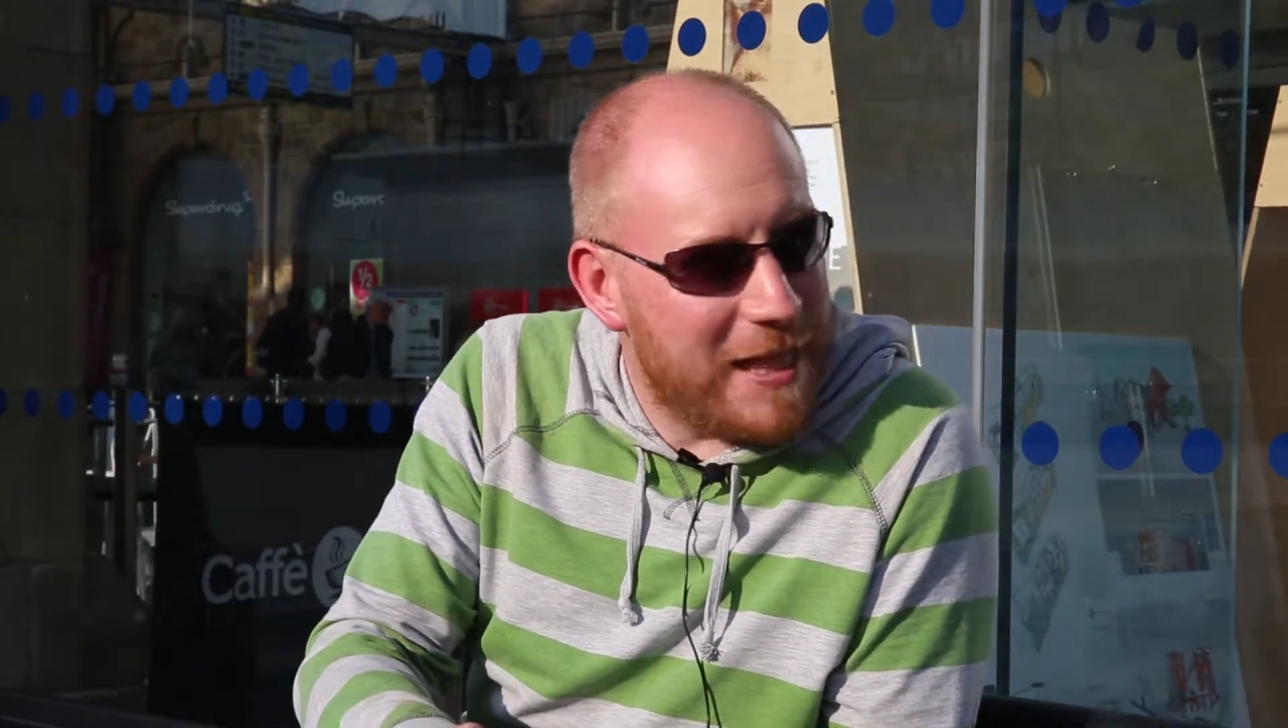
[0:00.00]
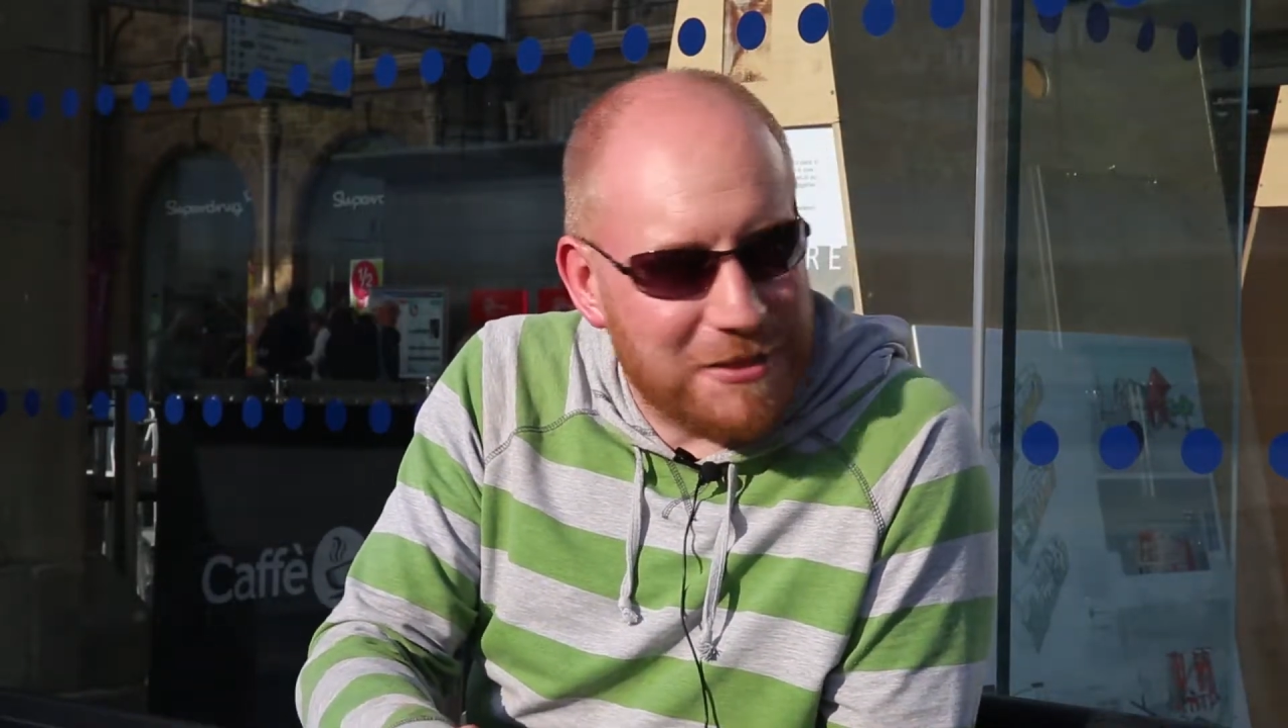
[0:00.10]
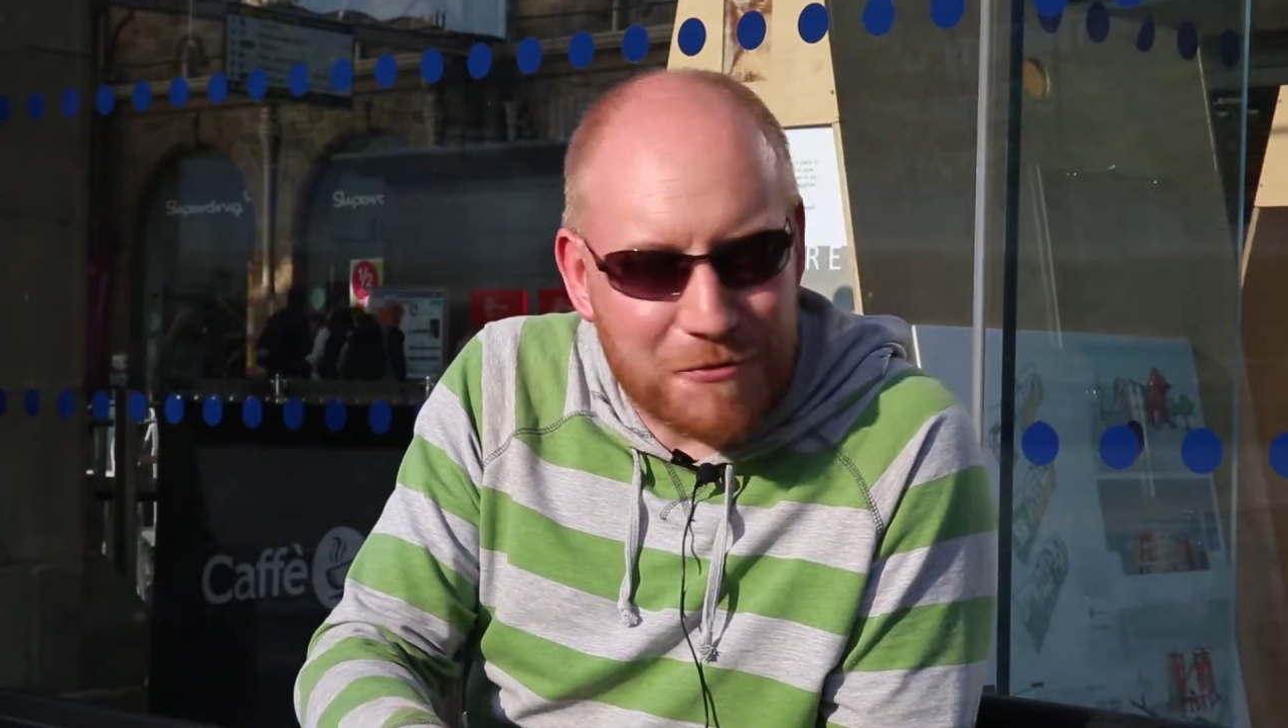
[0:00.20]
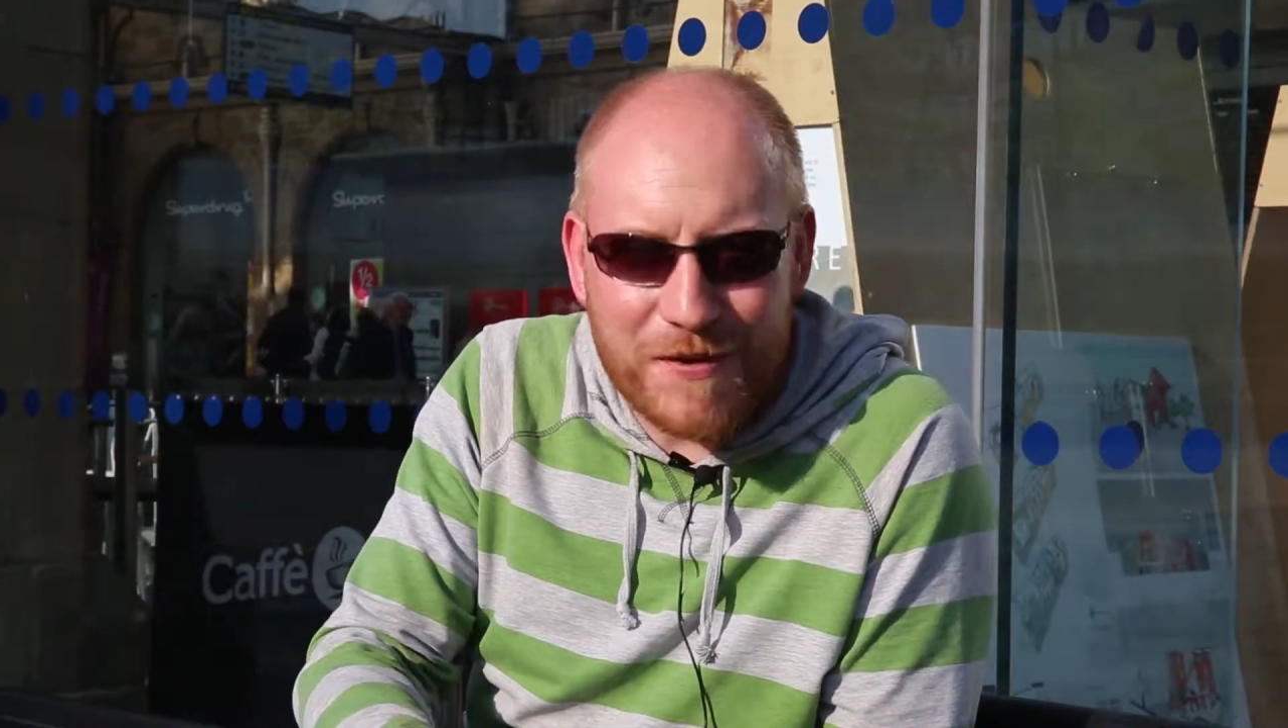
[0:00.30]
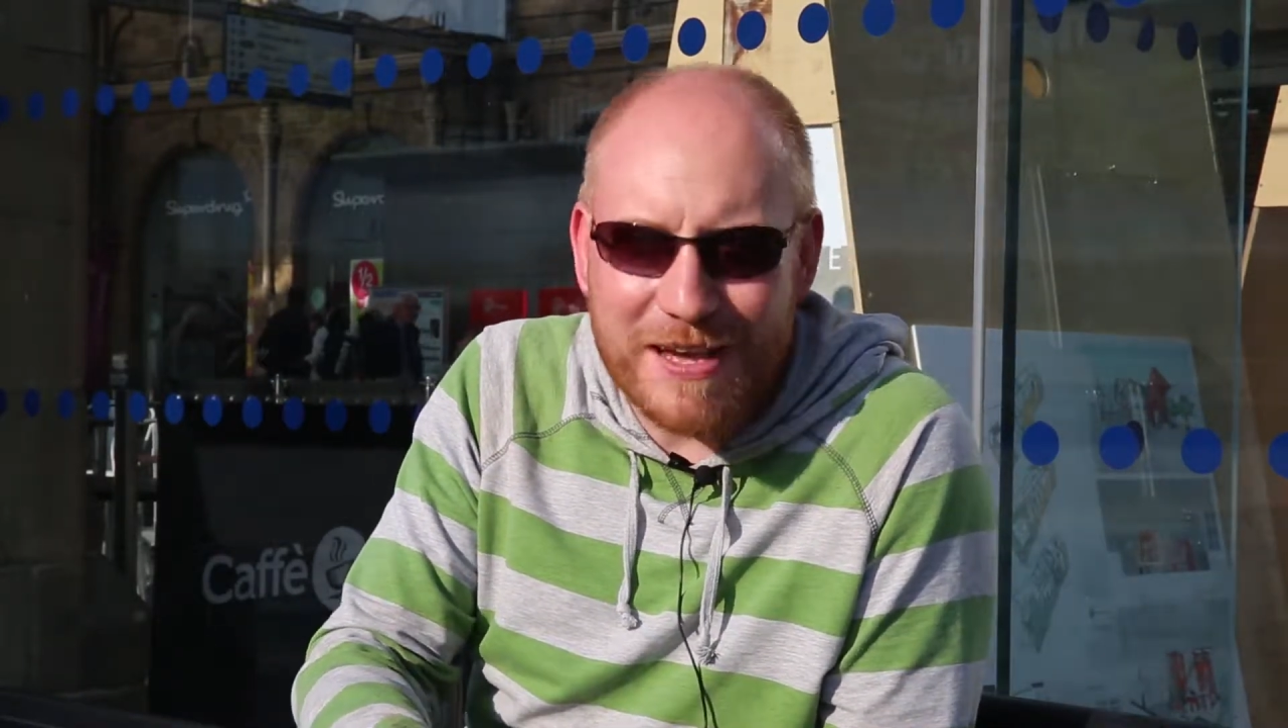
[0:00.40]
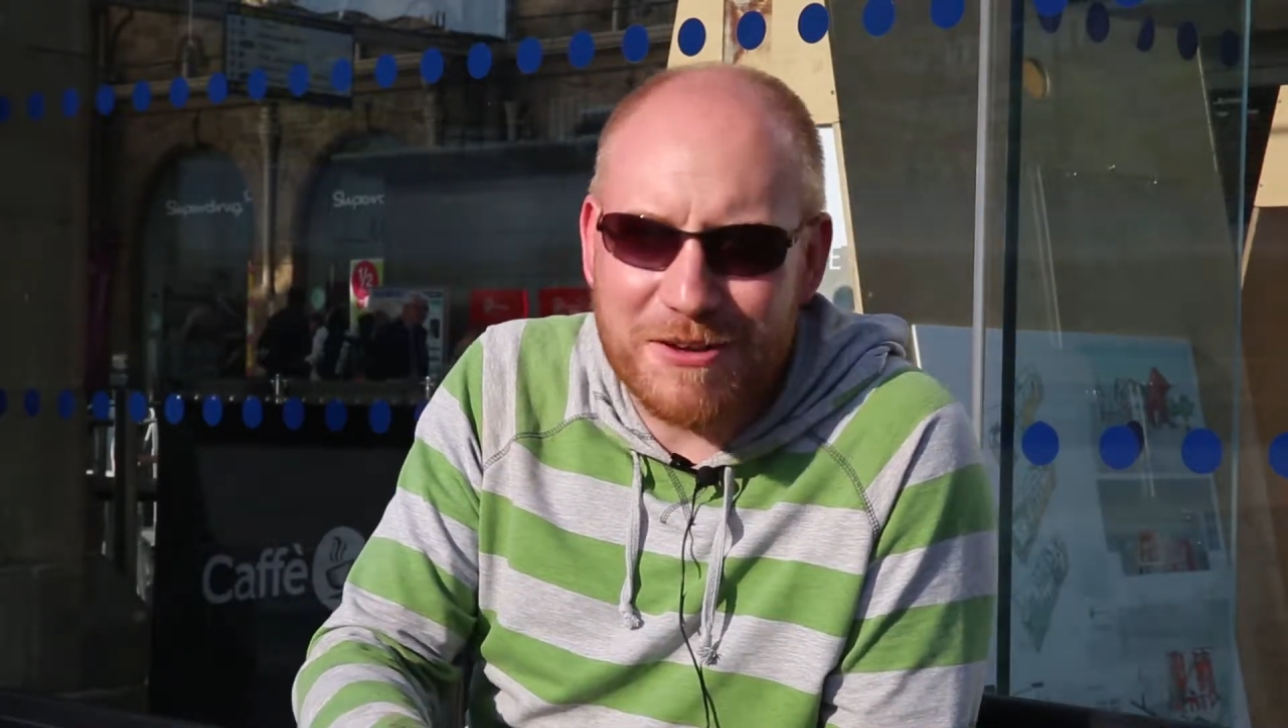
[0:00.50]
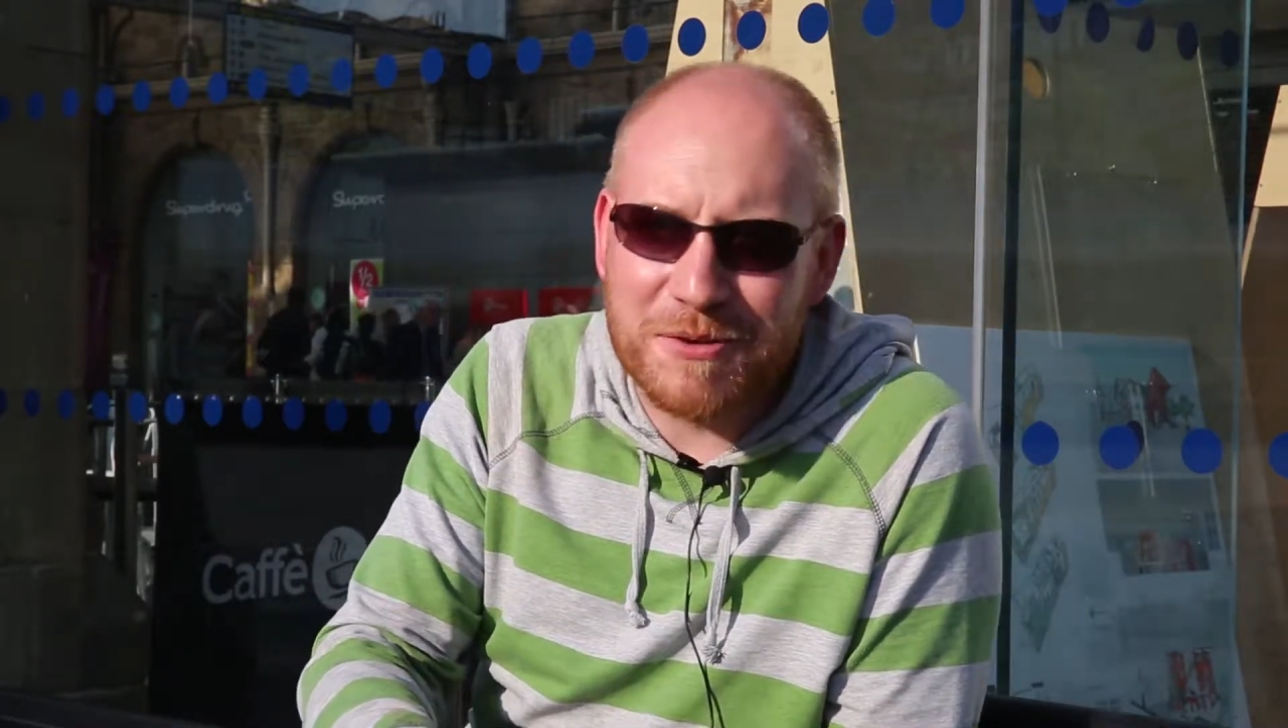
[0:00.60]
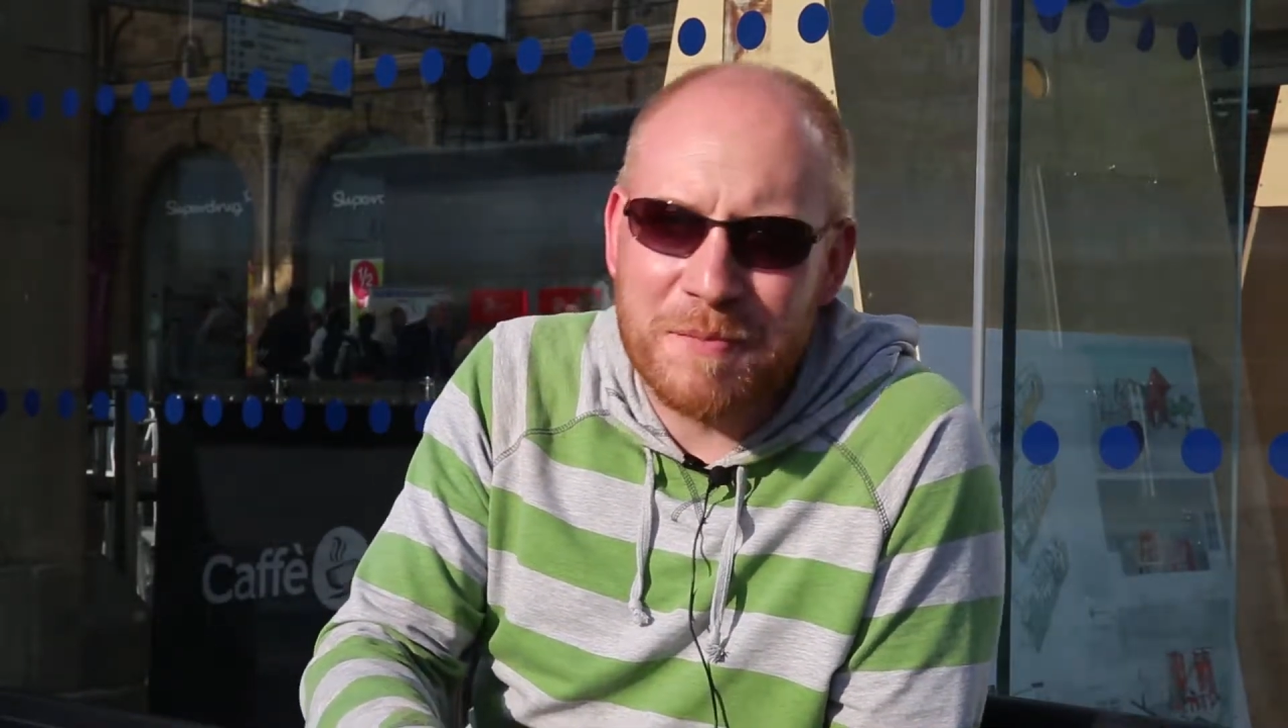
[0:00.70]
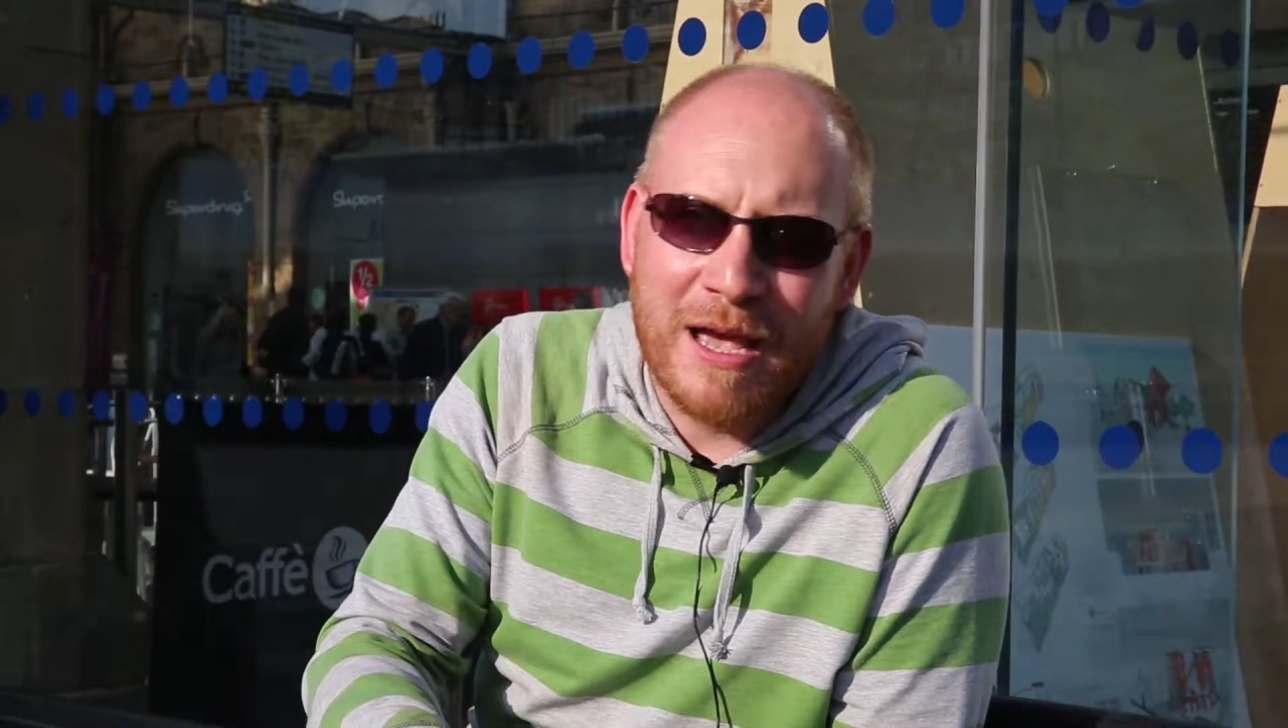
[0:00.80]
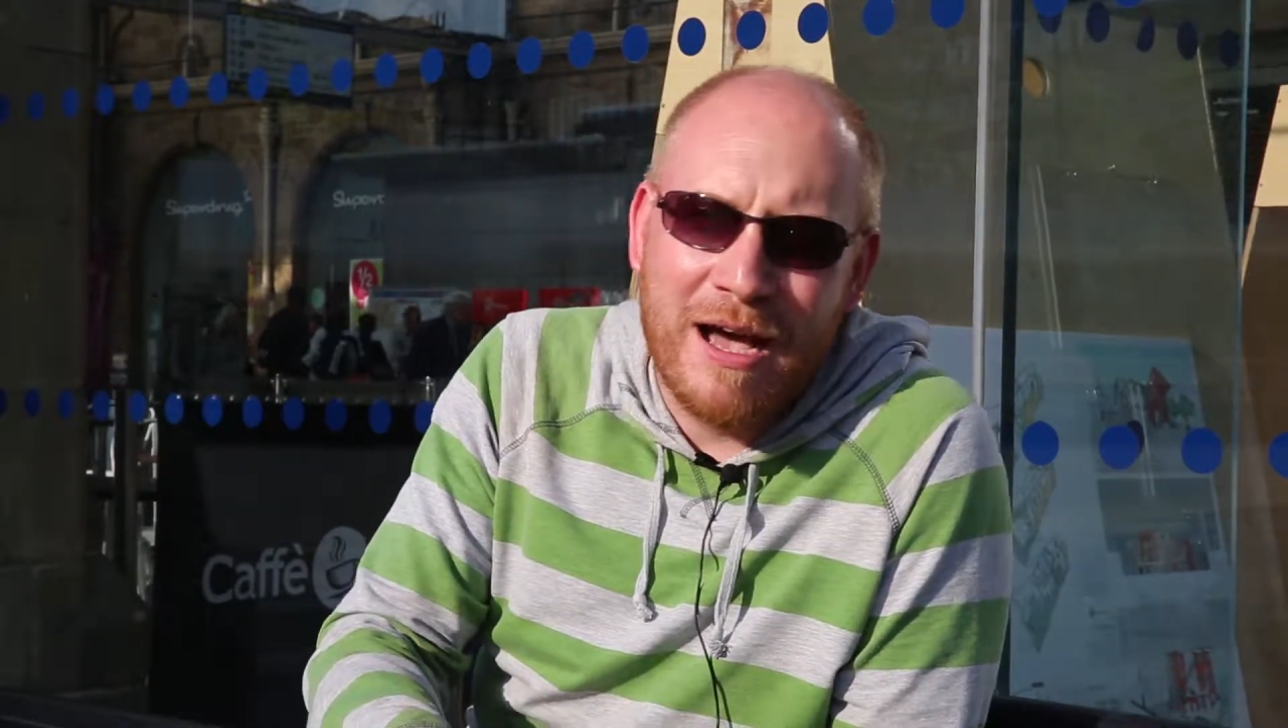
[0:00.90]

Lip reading: in the field.